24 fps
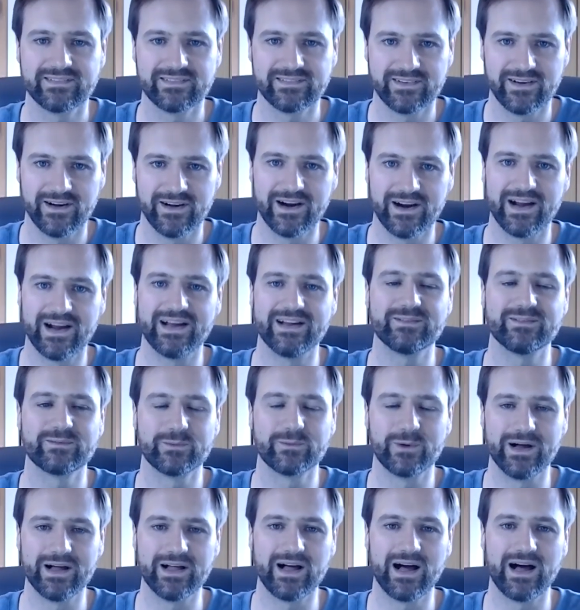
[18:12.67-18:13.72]
All right.
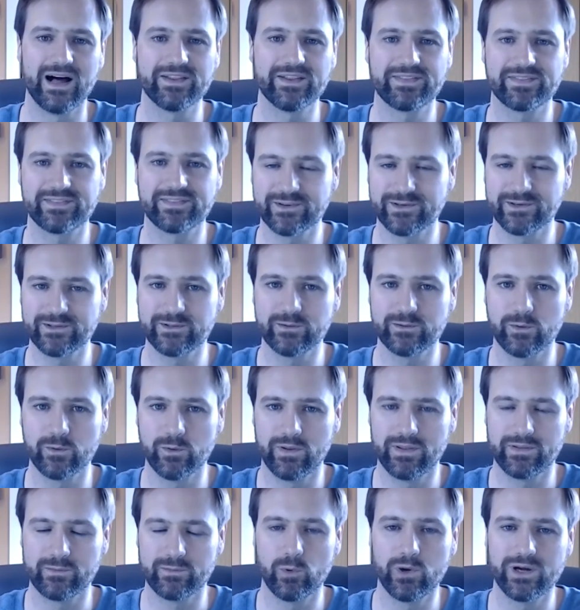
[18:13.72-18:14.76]
Well, I'll throw
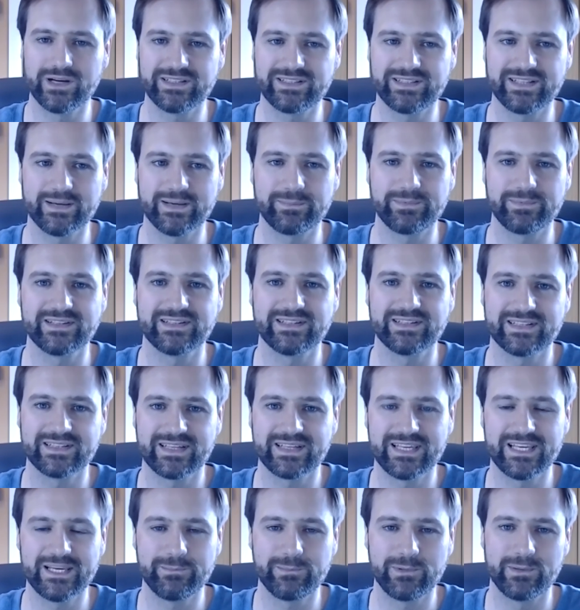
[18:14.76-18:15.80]
one tip to
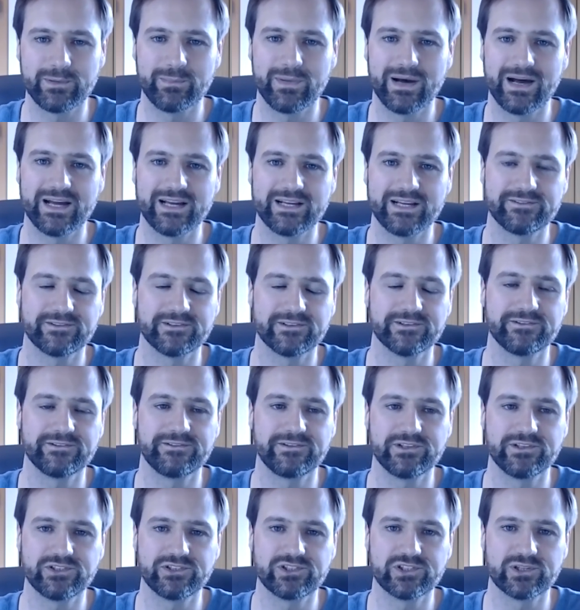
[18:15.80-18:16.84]
keep in mind for
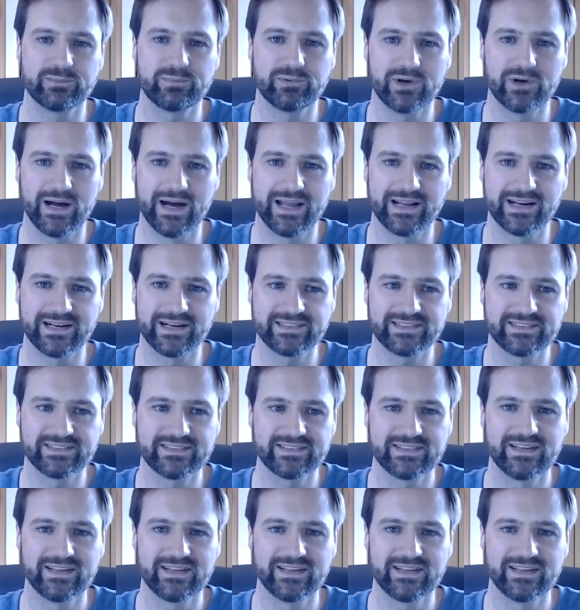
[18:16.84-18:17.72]
future products.